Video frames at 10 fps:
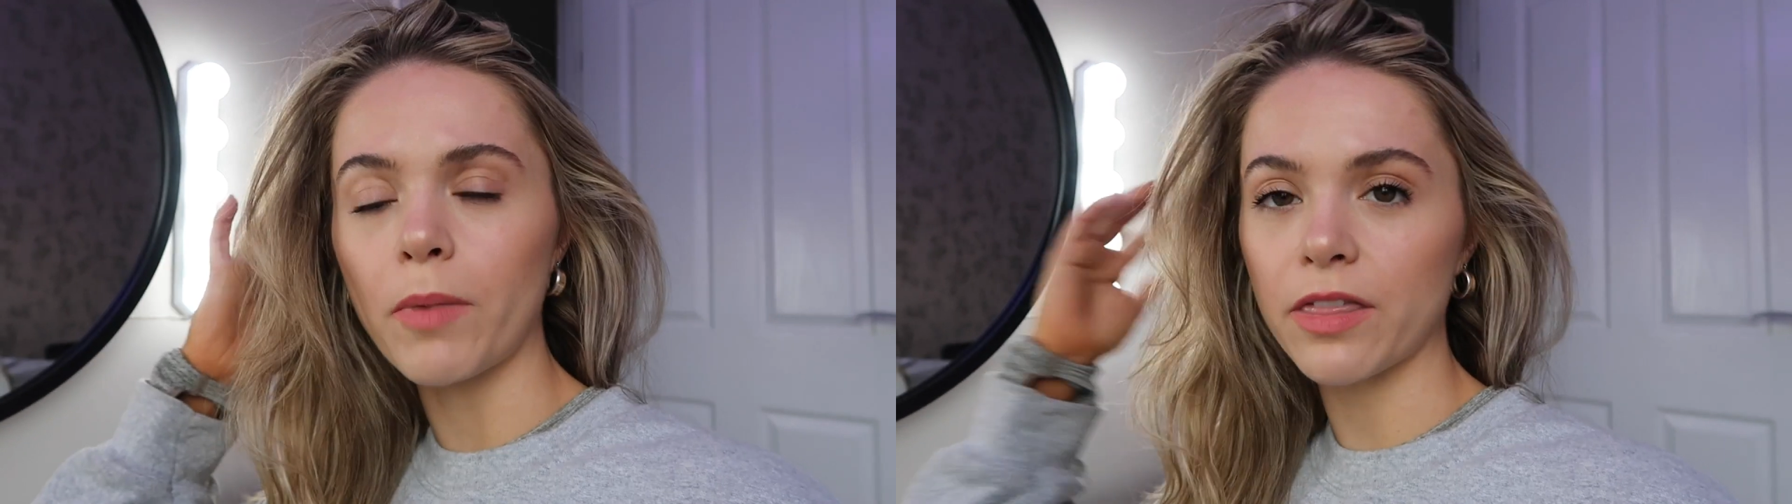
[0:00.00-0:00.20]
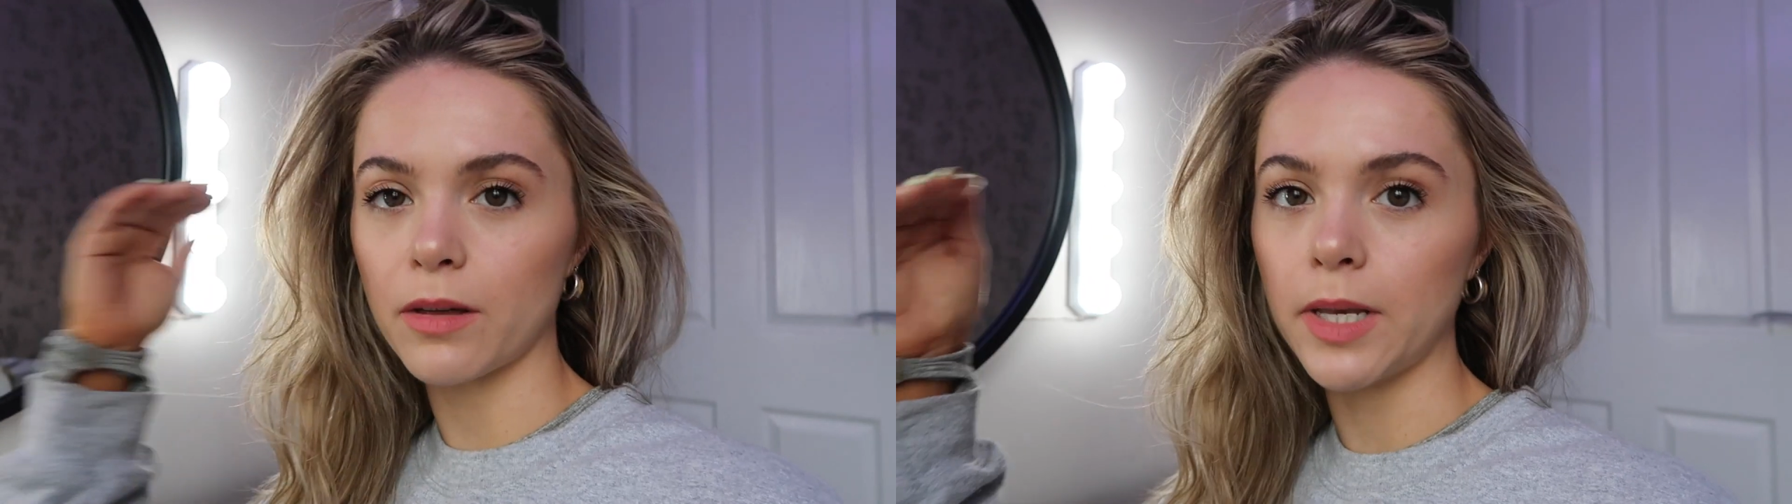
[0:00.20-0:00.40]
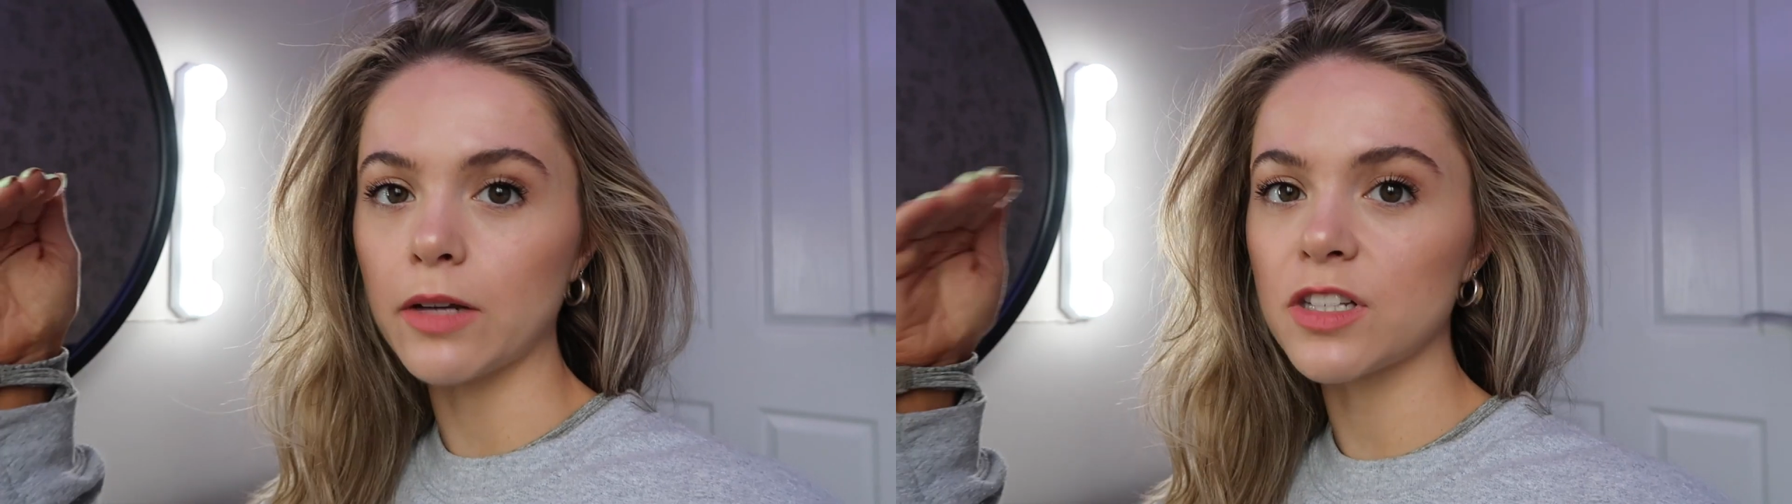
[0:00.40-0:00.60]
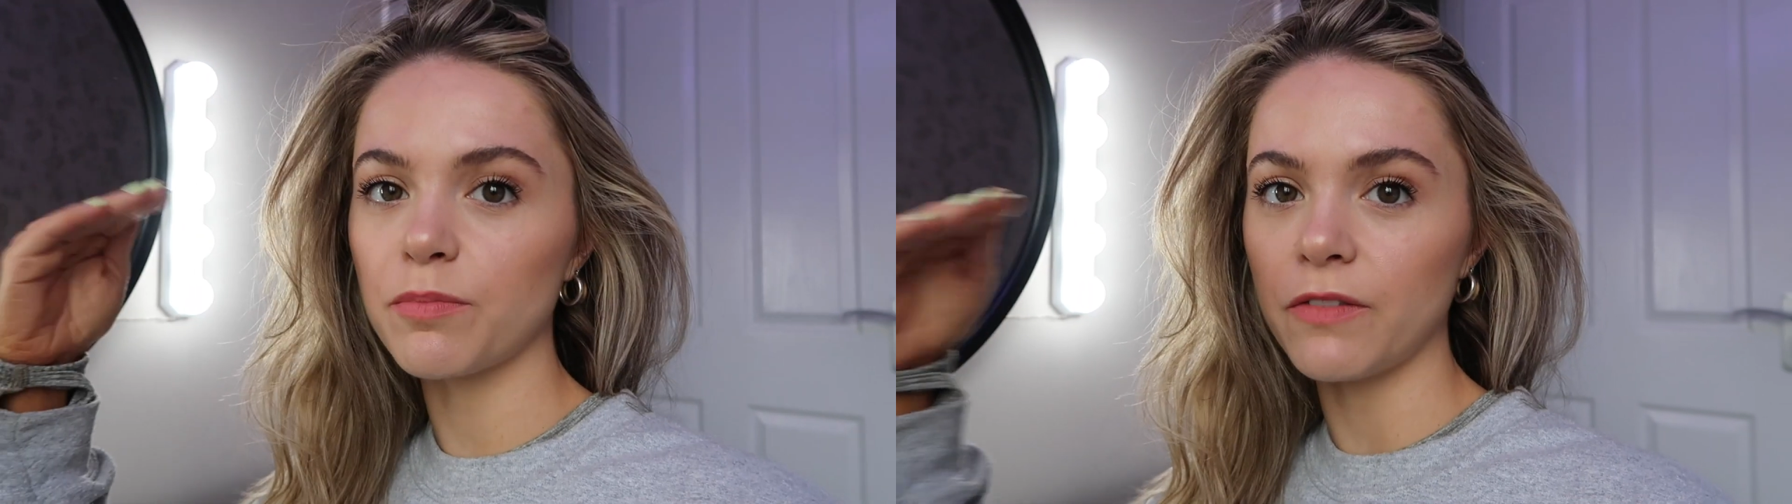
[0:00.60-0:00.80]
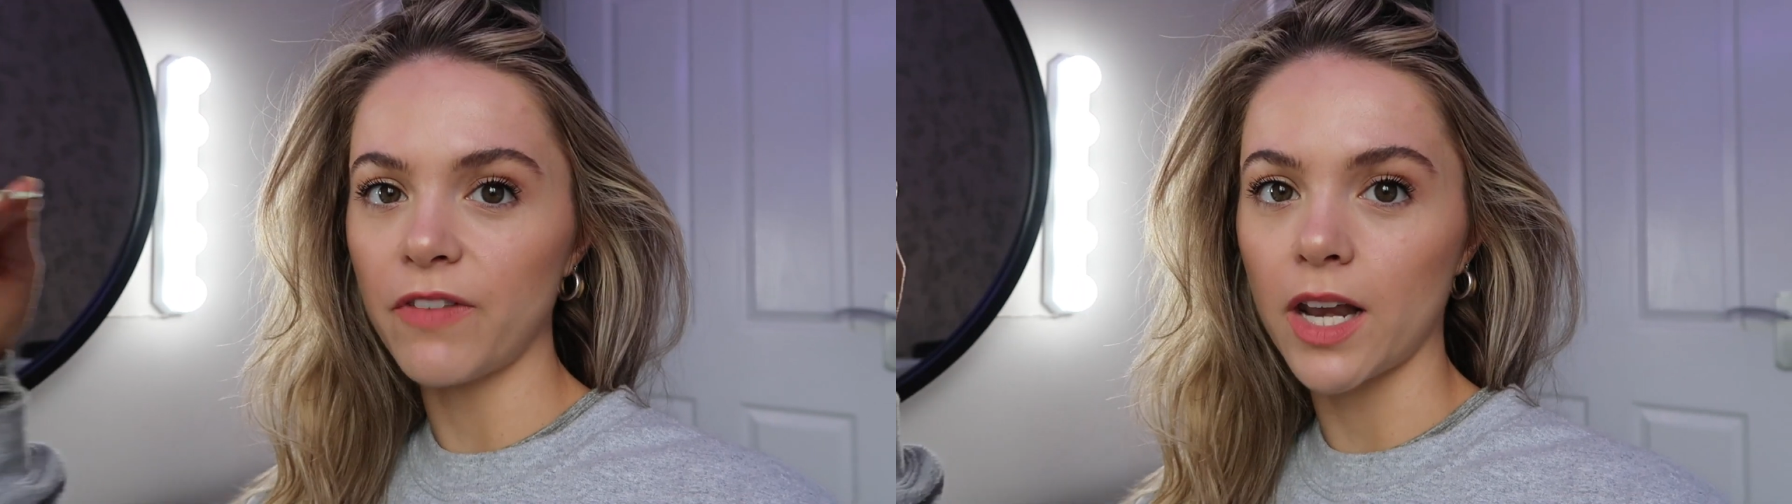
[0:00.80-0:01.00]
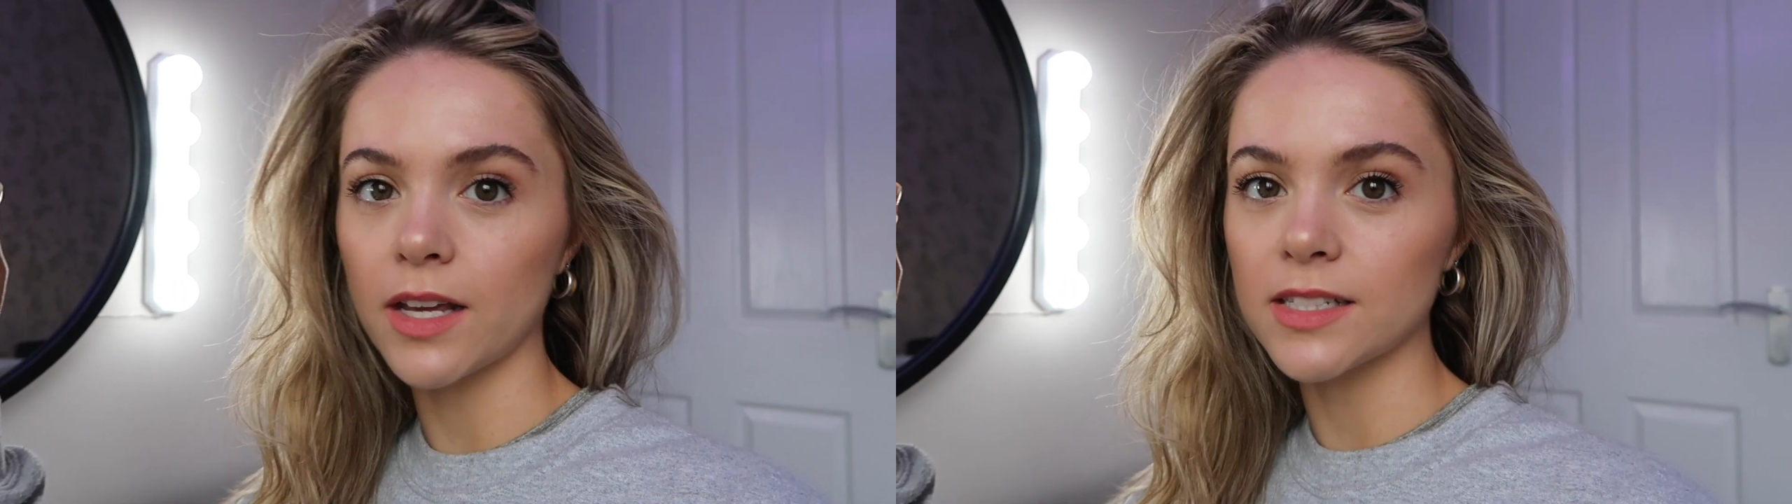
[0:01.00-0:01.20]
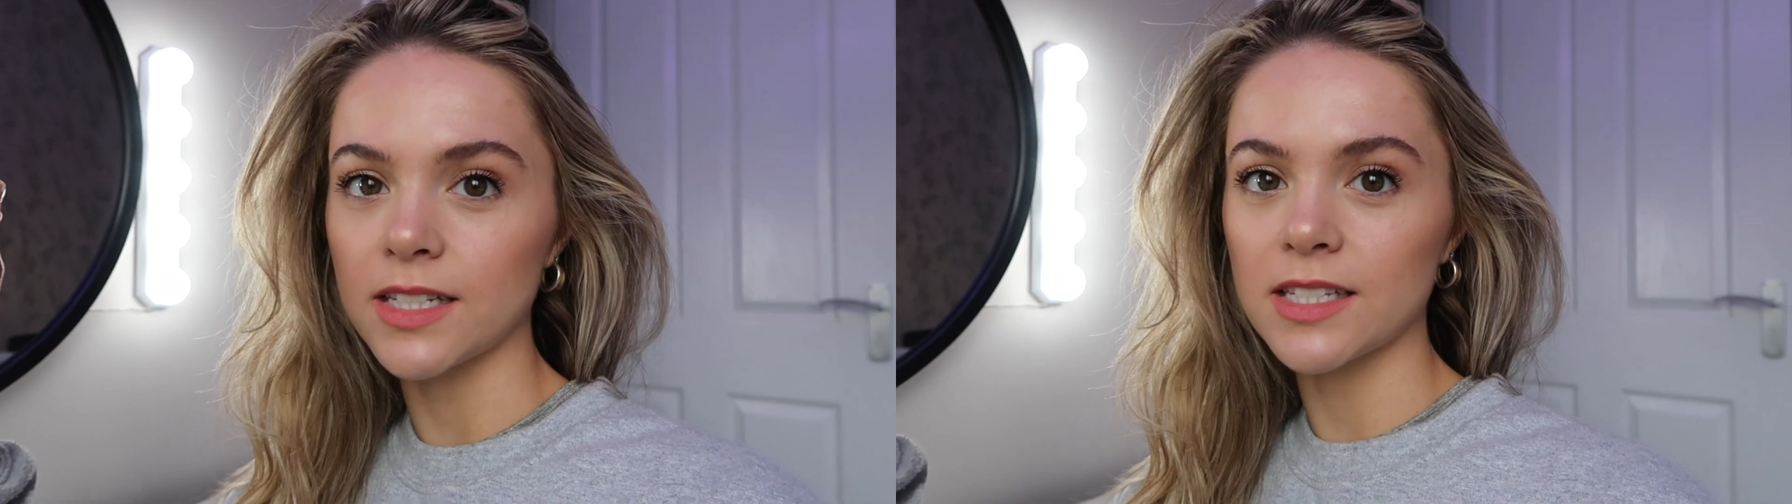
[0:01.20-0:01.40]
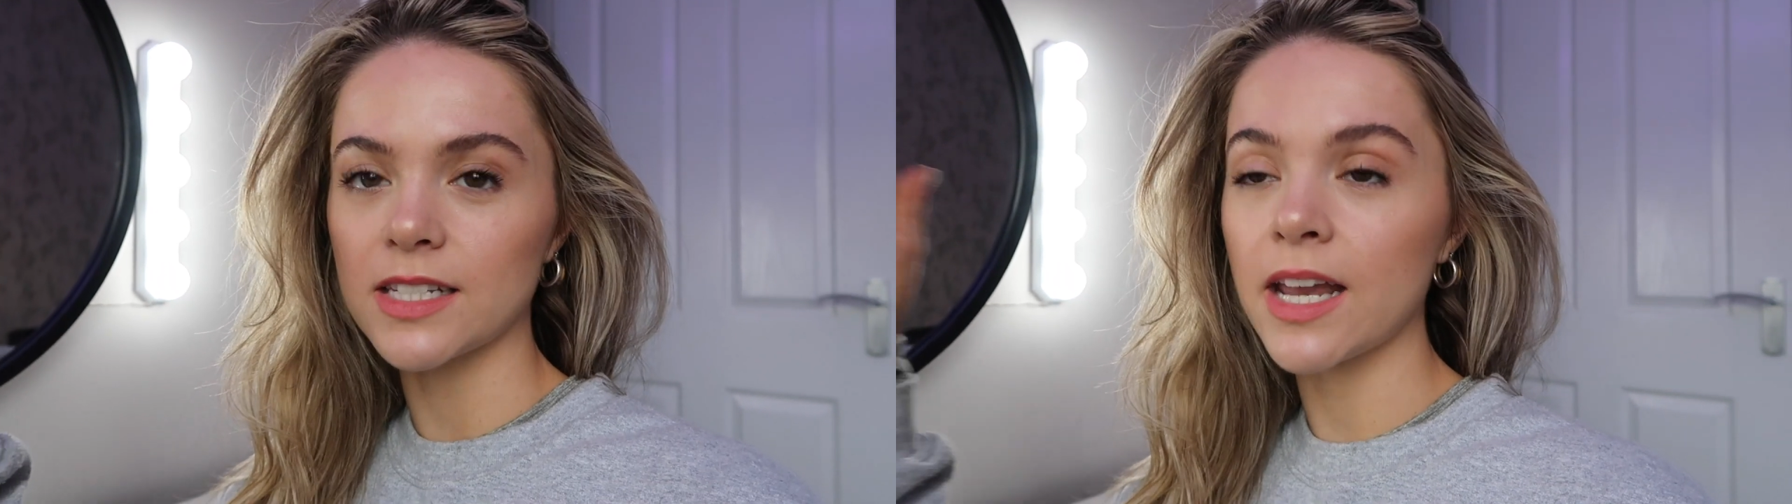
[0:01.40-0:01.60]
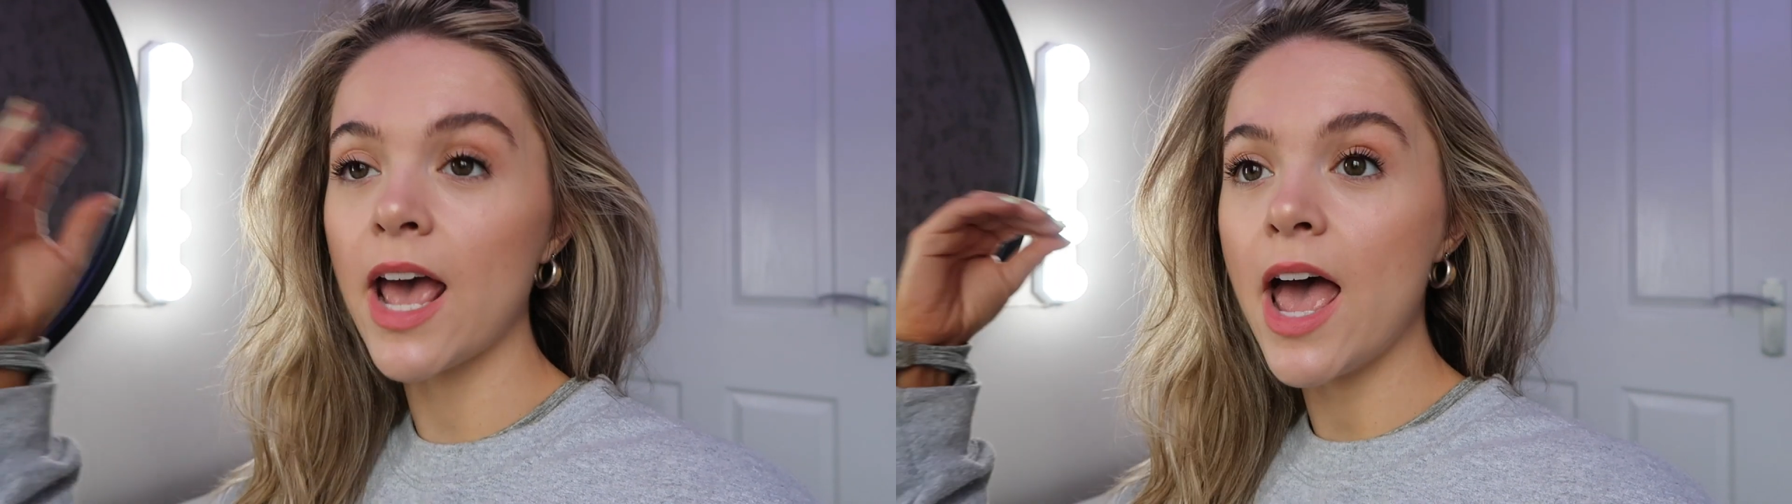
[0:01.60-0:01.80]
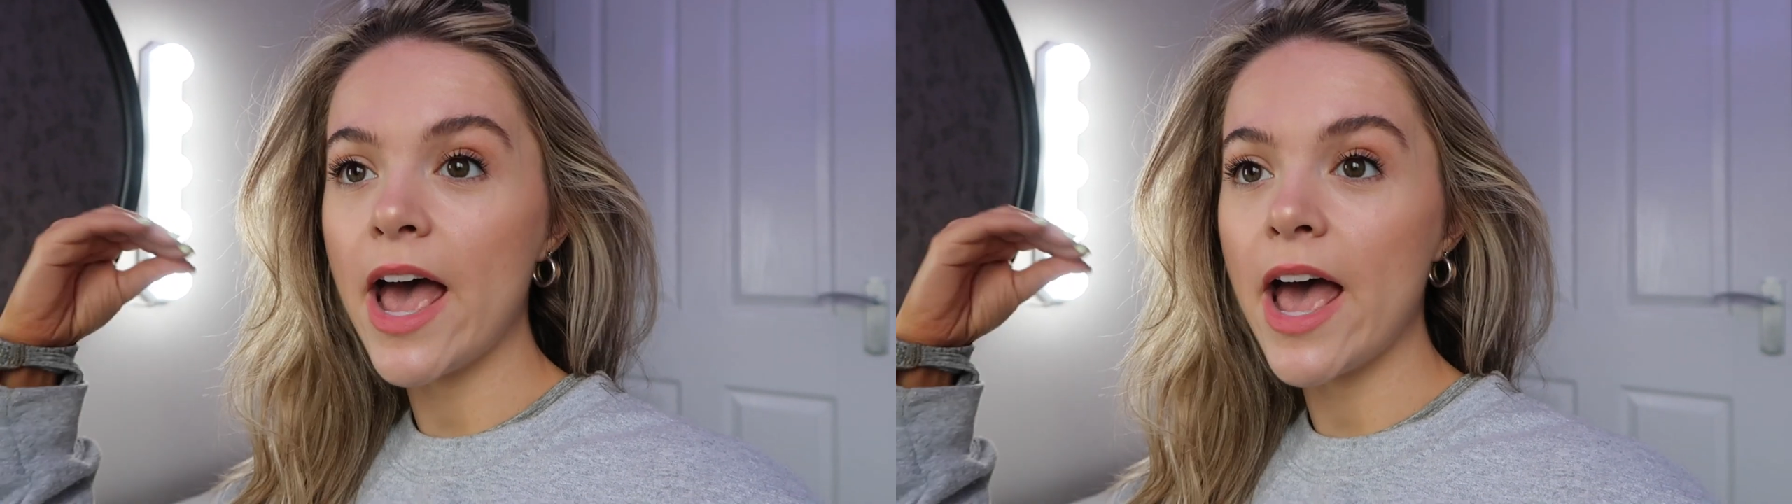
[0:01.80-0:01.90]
my thumbnails have been very consistent